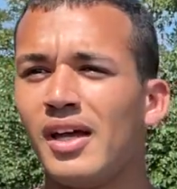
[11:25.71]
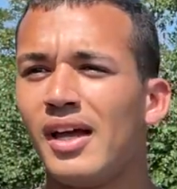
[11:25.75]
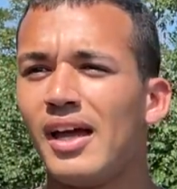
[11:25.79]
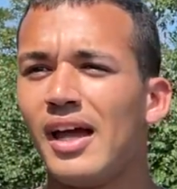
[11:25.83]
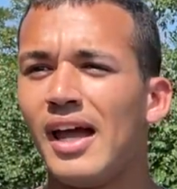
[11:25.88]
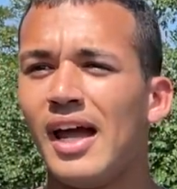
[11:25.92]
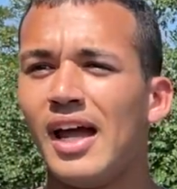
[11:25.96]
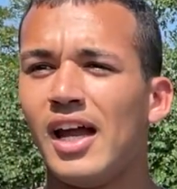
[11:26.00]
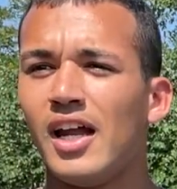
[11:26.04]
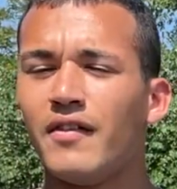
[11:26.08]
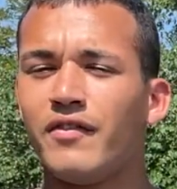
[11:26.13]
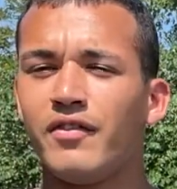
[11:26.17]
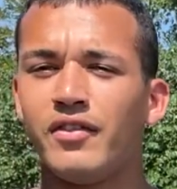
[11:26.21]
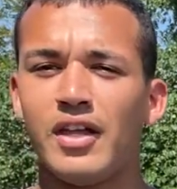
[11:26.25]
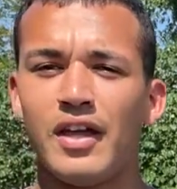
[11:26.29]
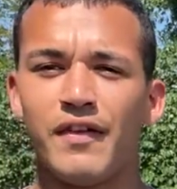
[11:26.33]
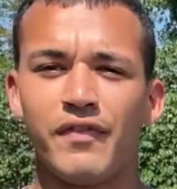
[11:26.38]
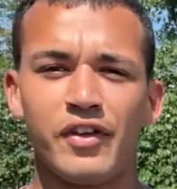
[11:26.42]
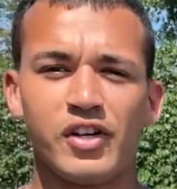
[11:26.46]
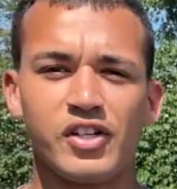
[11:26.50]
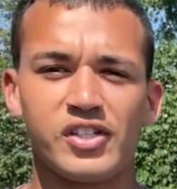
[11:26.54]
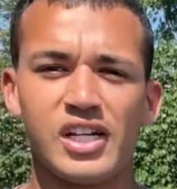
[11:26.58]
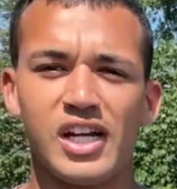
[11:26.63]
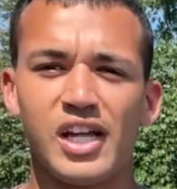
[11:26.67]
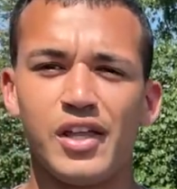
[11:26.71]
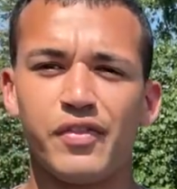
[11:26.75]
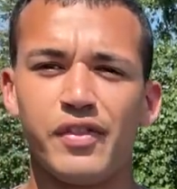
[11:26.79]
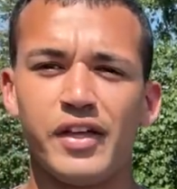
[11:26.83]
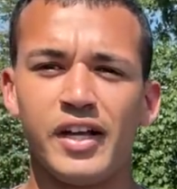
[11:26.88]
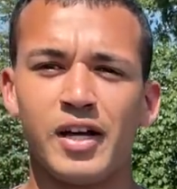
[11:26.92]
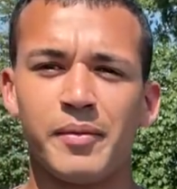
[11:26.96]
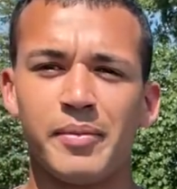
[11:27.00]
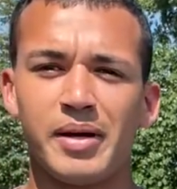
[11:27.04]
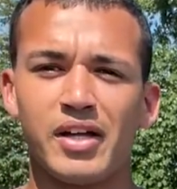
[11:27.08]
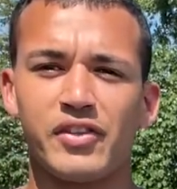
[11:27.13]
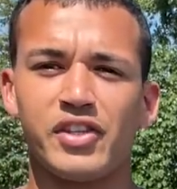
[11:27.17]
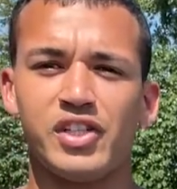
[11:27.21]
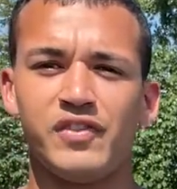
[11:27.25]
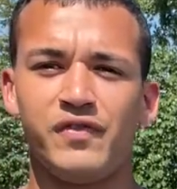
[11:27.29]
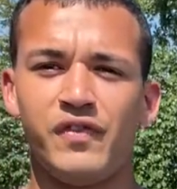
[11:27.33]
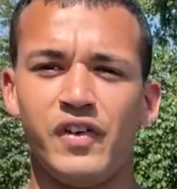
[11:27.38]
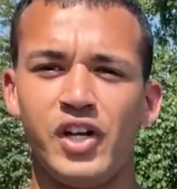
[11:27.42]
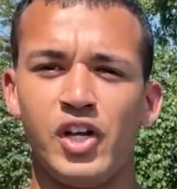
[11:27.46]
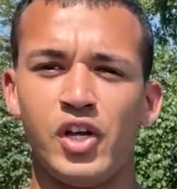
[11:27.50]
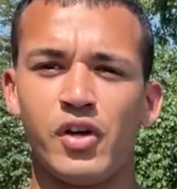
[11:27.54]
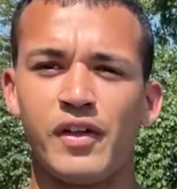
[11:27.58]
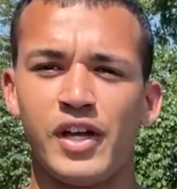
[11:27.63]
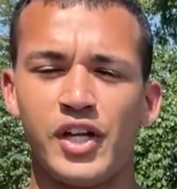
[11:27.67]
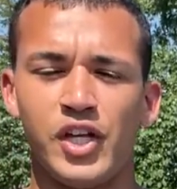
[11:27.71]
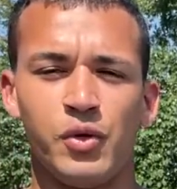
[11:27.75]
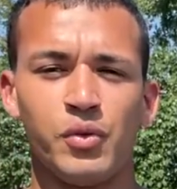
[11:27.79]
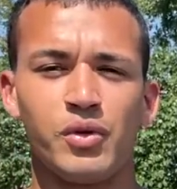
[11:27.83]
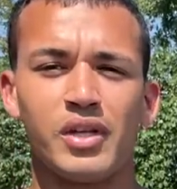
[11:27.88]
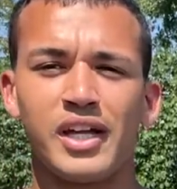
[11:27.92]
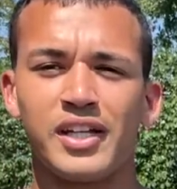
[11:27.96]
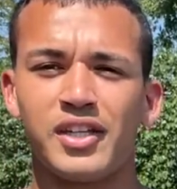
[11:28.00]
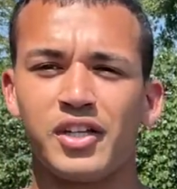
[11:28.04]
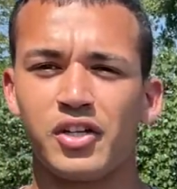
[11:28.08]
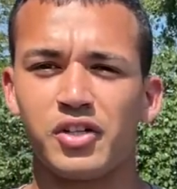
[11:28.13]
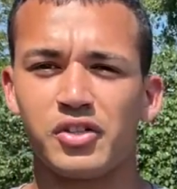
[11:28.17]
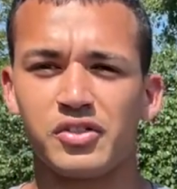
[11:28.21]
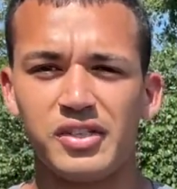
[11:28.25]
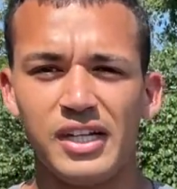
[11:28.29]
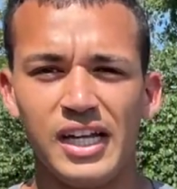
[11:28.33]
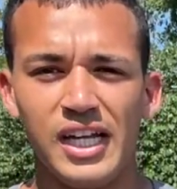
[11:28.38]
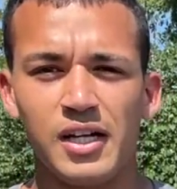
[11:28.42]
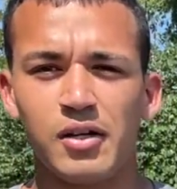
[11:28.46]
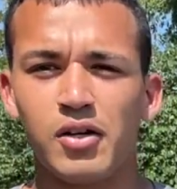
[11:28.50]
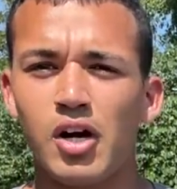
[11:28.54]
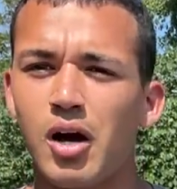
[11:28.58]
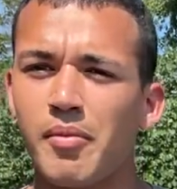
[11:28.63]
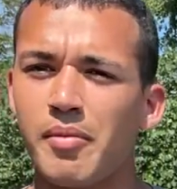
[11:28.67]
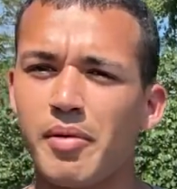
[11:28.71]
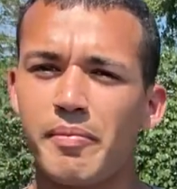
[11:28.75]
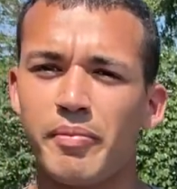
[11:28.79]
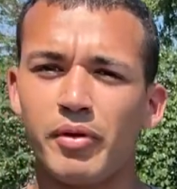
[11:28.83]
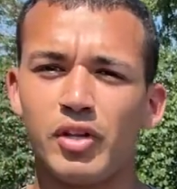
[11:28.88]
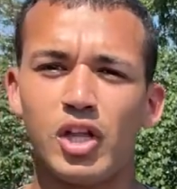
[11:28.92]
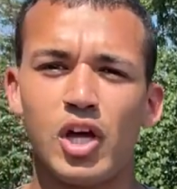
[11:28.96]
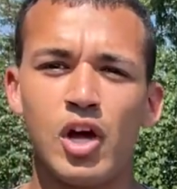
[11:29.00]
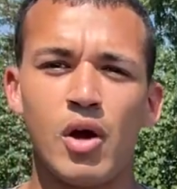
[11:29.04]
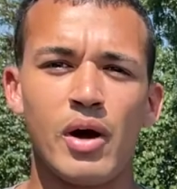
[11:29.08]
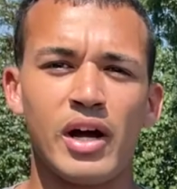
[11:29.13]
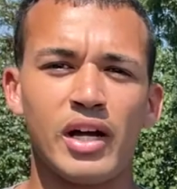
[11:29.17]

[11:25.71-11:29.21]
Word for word: And if there's anything about this video that you would like to critique, comment below.